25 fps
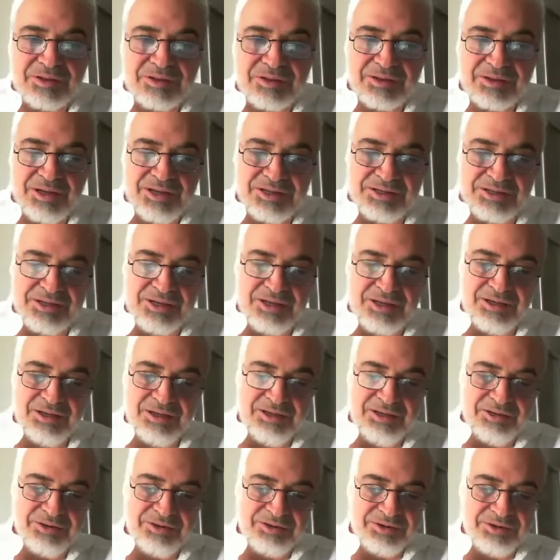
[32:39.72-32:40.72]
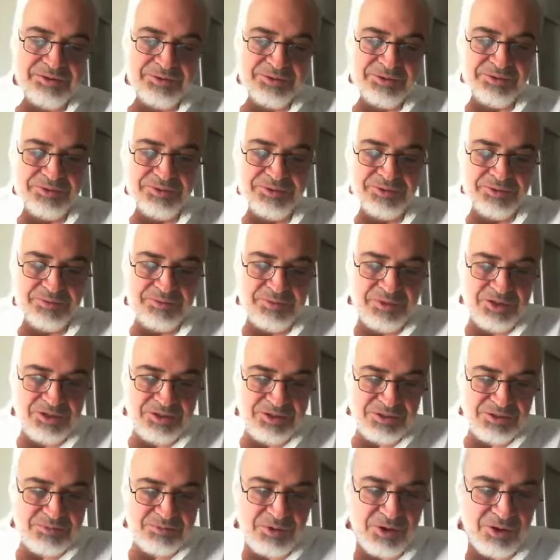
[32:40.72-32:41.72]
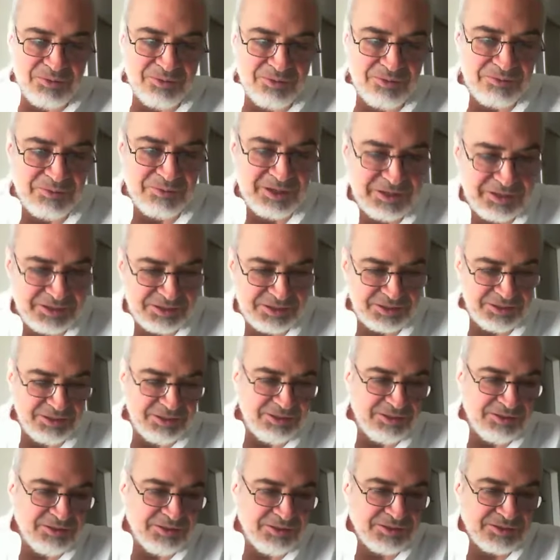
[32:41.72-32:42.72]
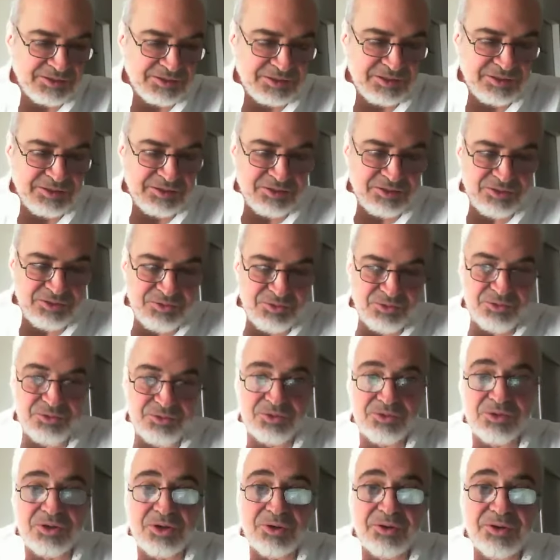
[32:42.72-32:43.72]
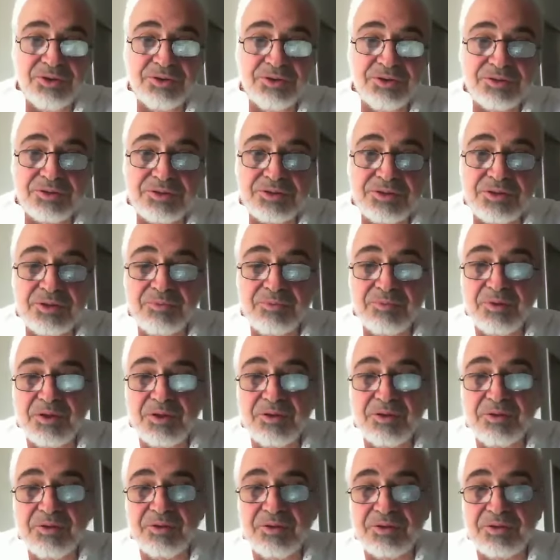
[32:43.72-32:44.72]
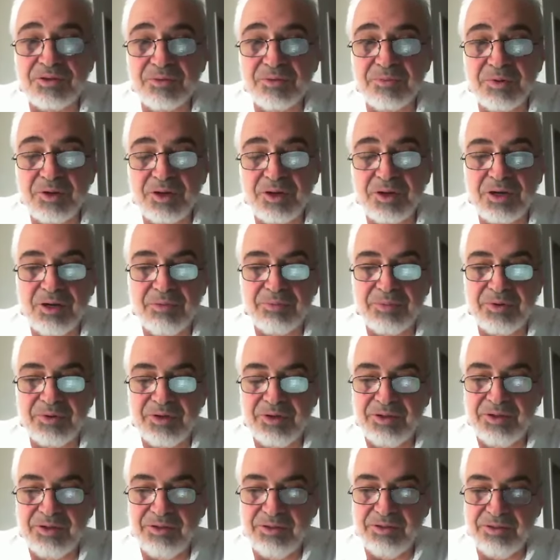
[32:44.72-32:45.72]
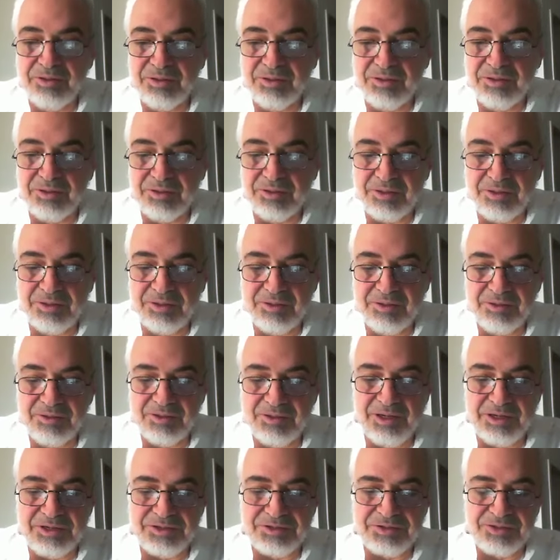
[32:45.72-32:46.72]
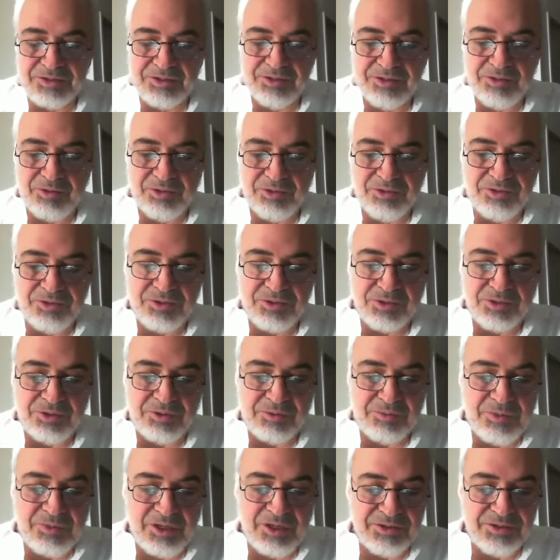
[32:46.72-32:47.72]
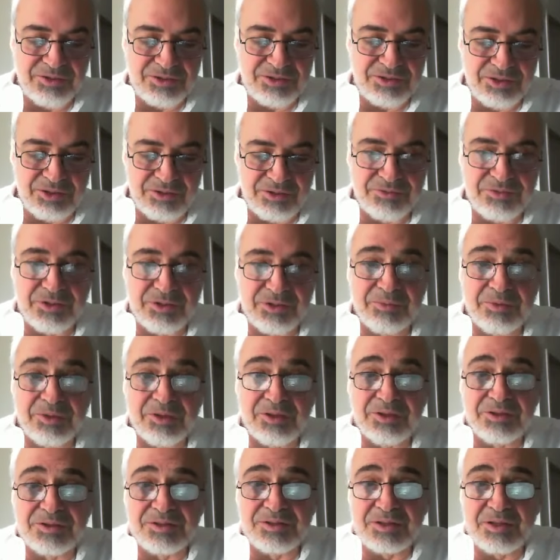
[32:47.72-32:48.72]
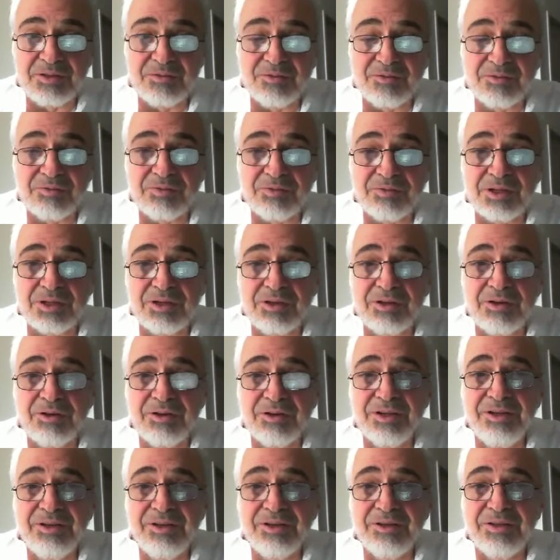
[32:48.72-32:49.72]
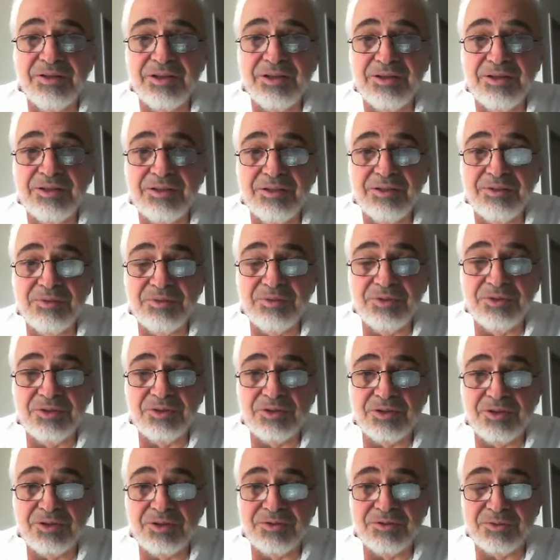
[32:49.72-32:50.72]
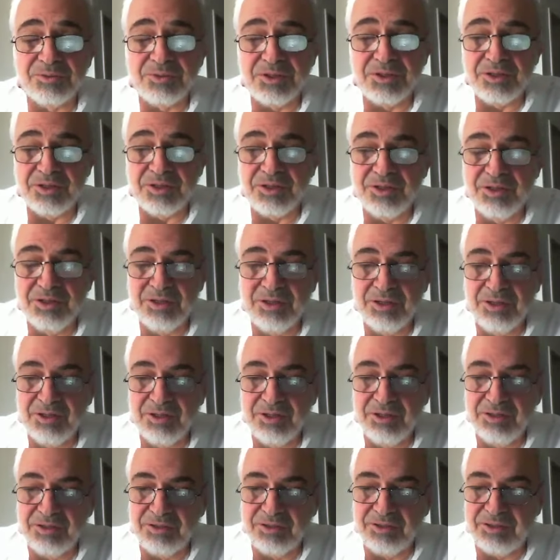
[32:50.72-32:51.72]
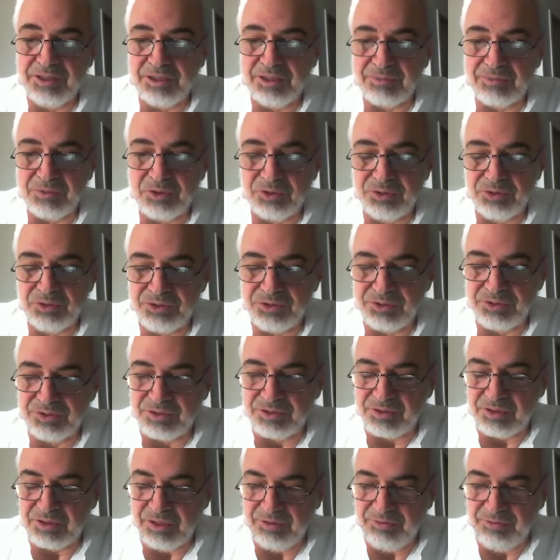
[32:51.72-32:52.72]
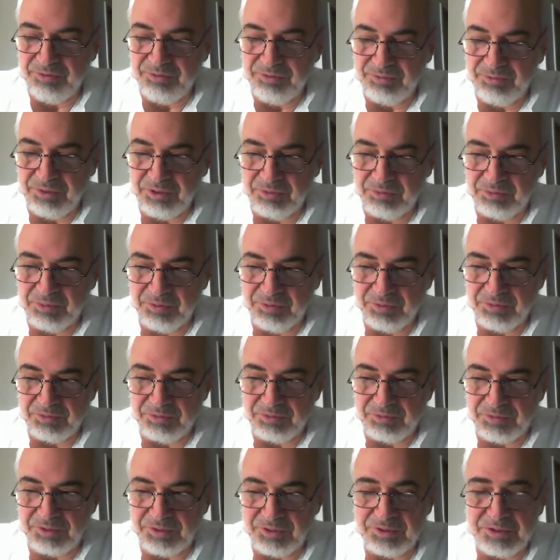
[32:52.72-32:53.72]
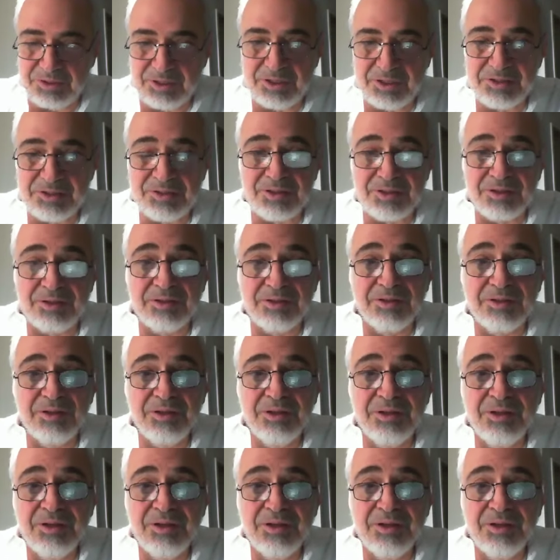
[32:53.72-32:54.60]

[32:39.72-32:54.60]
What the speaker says: yes, I agree with you. The biggest problem I see is that you go into a shipping company, and the last thing you want to talk about is software because they are inundated with software demos and stuff, and people suggesting.